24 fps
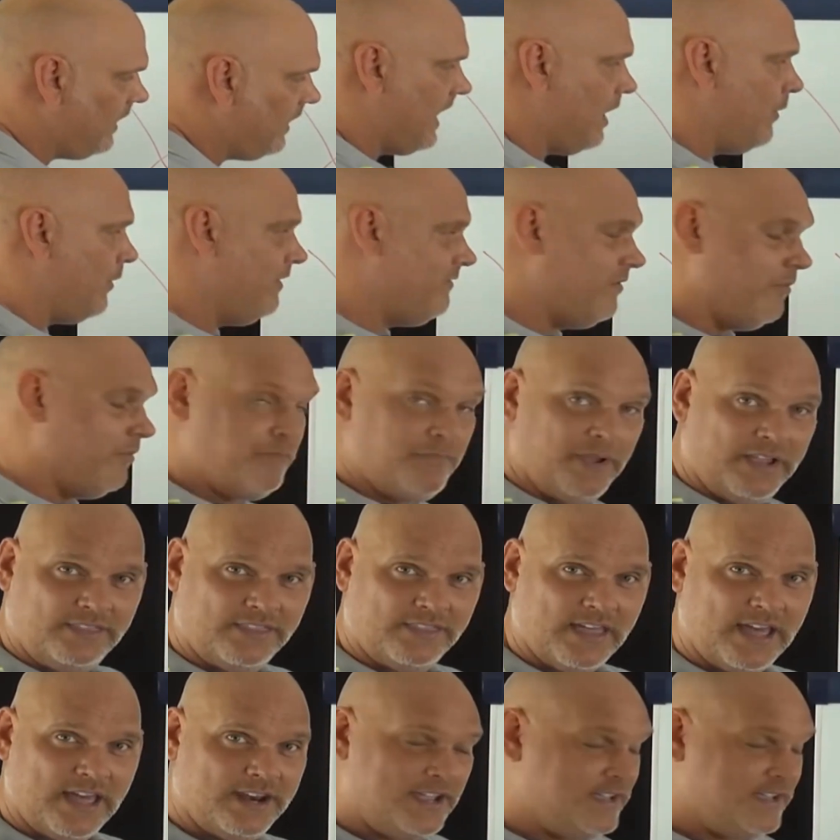however big
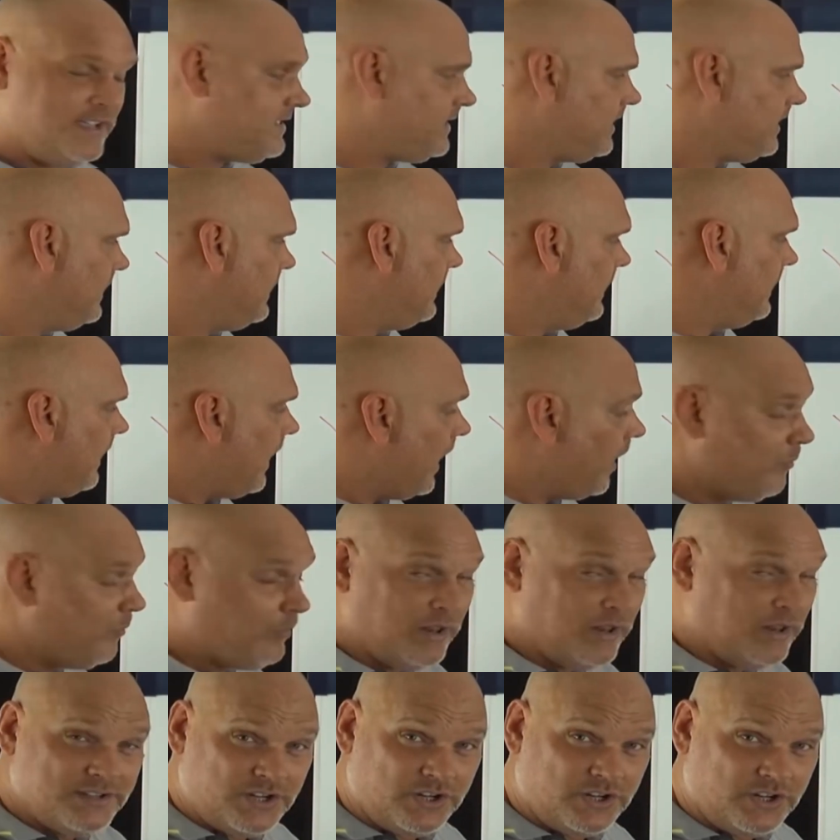that is, and
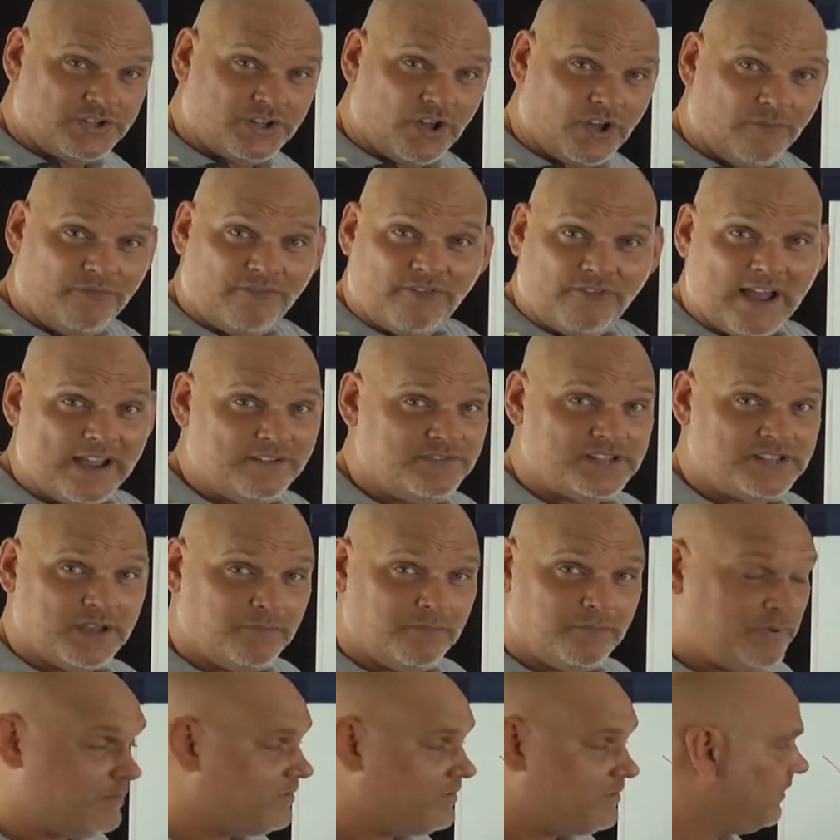place your stop
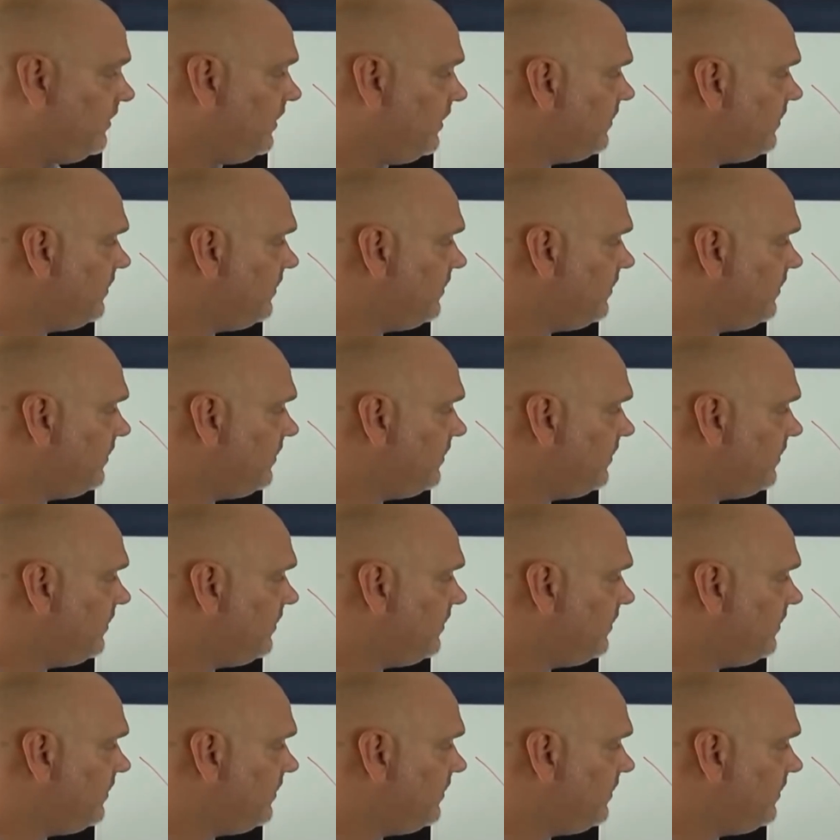5-10 pips on the